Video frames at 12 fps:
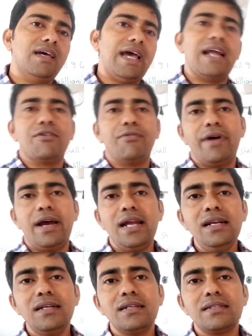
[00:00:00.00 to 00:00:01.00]
and
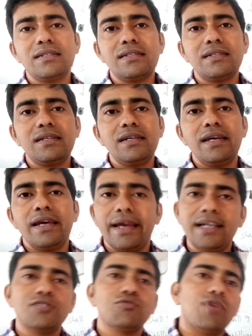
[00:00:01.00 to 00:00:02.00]
when
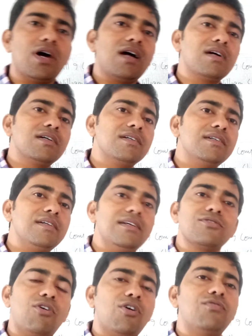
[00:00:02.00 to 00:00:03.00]
his work
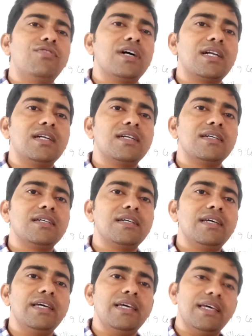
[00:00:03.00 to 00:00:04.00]
is over,
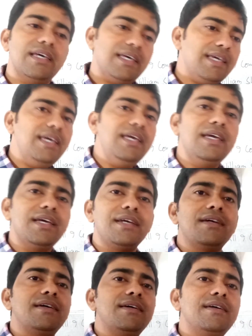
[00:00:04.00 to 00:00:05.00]
he
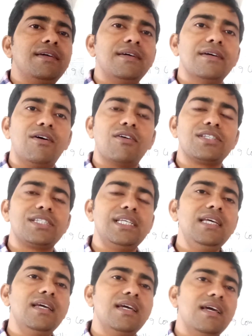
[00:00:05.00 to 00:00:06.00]
or
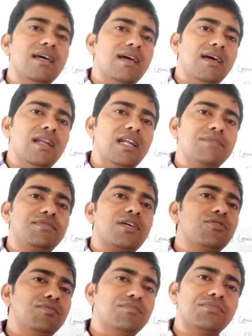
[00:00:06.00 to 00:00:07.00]
she leaves the
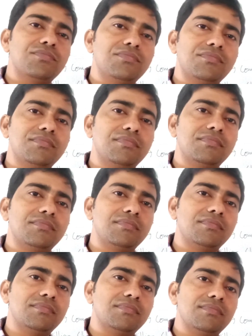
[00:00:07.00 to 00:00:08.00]
room
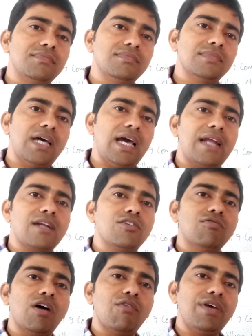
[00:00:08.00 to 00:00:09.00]
and
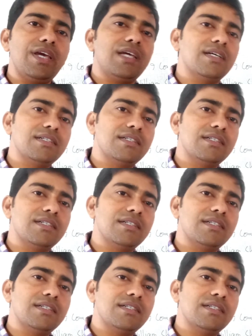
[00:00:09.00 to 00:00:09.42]
go away.